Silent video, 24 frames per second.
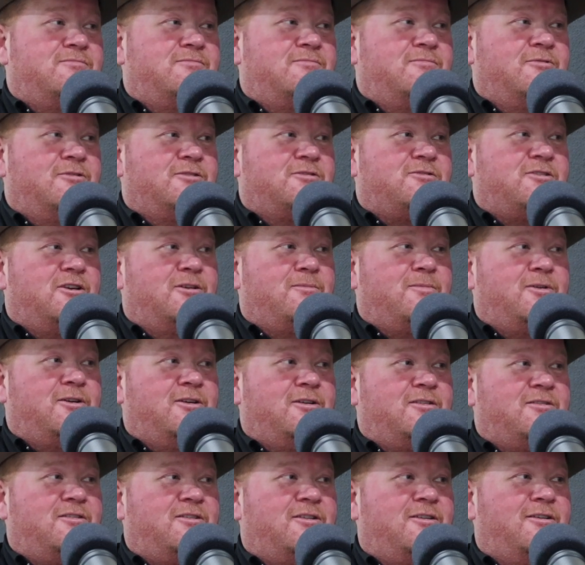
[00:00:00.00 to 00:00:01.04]
we're stepping
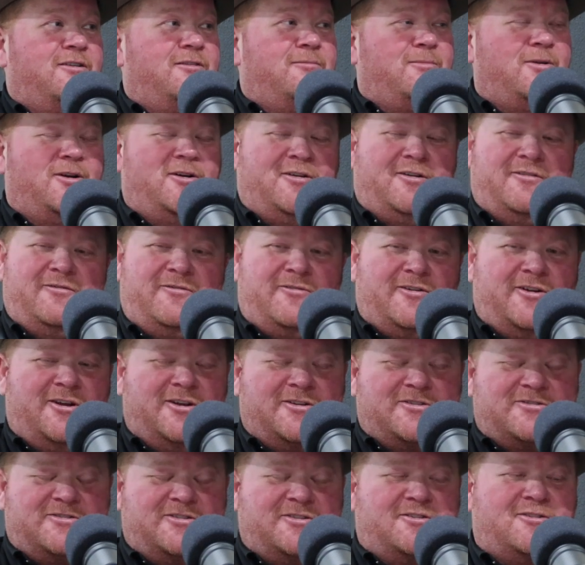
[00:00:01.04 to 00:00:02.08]
out there, American flag
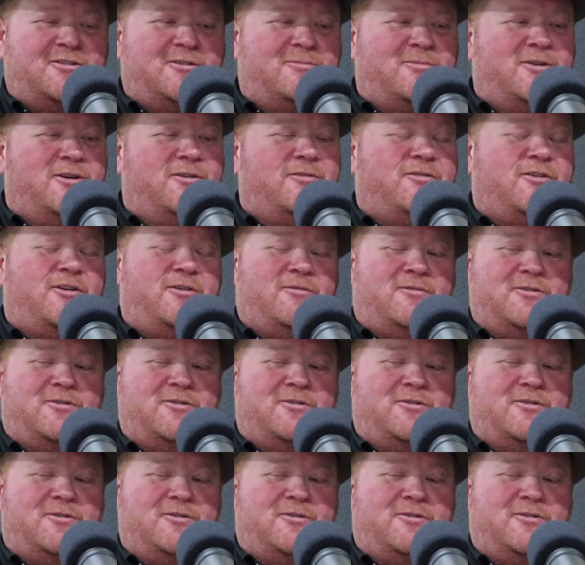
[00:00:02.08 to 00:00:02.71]
set up and everything.